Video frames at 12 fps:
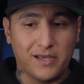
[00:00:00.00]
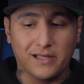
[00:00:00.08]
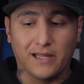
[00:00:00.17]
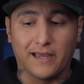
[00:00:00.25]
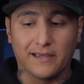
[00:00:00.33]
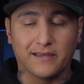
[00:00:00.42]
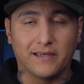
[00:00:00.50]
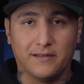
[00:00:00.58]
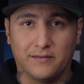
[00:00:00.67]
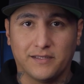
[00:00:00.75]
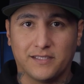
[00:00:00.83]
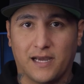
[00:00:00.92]
like
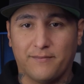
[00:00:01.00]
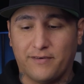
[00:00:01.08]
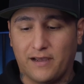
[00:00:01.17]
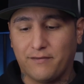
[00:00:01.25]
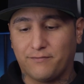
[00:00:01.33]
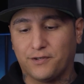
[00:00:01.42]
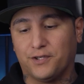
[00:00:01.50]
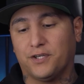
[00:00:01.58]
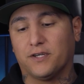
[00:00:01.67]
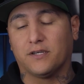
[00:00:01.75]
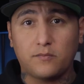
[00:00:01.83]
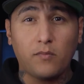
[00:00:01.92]
in the top 5 for
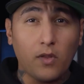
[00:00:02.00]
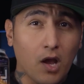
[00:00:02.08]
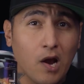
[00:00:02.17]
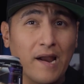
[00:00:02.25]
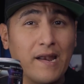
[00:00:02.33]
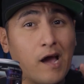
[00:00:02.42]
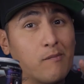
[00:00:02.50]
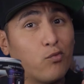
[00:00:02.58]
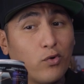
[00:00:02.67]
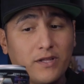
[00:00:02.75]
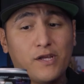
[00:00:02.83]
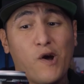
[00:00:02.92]
sure. All right, now I'm
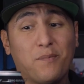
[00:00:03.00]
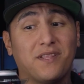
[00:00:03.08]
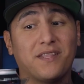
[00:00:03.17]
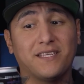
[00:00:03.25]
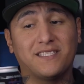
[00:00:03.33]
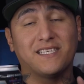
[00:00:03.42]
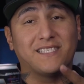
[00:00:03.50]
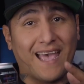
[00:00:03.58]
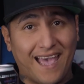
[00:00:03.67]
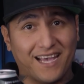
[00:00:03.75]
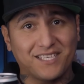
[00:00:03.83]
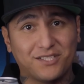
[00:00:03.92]
really hoping that this is
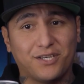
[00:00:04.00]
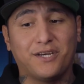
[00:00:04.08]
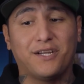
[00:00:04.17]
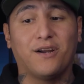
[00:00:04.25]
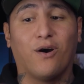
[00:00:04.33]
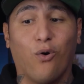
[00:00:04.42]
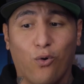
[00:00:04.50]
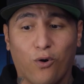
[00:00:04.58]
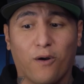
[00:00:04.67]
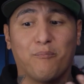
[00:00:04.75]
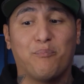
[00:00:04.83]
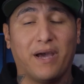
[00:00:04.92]
as good
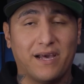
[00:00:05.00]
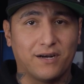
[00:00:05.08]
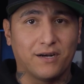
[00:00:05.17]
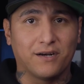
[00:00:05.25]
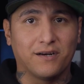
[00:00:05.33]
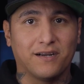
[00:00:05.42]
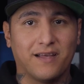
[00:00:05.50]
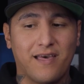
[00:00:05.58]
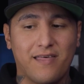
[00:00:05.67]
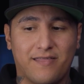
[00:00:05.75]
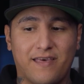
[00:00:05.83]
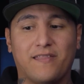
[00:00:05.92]
or better
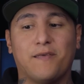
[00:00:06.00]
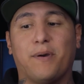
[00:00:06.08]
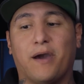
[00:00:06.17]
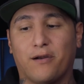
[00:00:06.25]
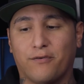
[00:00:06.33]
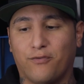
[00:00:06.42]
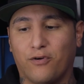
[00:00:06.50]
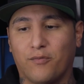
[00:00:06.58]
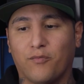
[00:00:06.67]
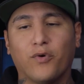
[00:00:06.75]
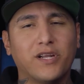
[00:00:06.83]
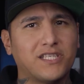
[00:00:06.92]
than the powder
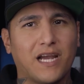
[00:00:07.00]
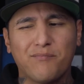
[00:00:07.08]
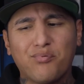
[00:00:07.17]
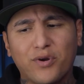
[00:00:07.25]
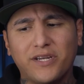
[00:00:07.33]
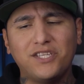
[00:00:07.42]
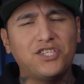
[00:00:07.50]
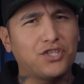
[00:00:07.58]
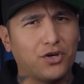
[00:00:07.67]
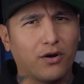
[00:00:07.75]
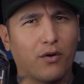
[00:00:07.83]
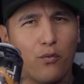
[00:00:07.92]
form, which I'm pretty
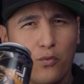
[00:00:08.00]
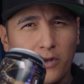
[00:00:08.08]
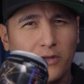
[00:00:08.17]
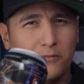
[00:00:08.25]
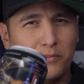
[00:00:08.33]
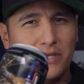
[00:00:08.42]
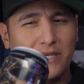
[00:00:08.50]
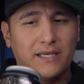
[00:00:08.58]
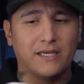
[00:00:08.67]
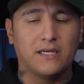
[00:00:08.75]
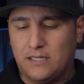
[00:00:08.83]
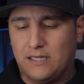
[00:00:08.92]
sure it will
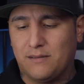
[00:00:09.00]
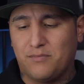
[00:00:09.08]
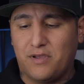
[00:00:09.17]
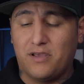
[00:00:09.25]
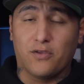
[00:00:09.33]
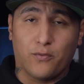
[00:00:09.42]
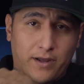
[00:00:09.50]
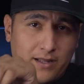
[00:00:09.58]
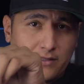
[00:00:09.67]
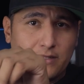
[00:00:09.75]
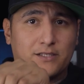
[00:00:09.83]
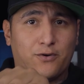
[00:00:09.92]
be. Either way,
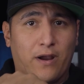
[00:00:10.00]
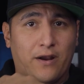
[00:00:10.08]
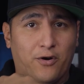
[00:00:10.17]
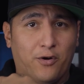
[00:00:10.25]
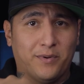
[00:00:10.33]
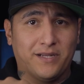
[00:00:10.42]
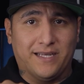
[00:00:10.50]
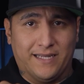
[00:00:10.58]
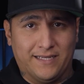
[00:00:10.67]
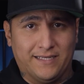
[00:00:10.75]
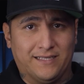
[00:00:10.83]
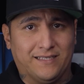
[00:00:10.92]
let's crack her open
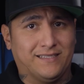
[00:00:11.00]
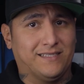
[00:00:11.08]
and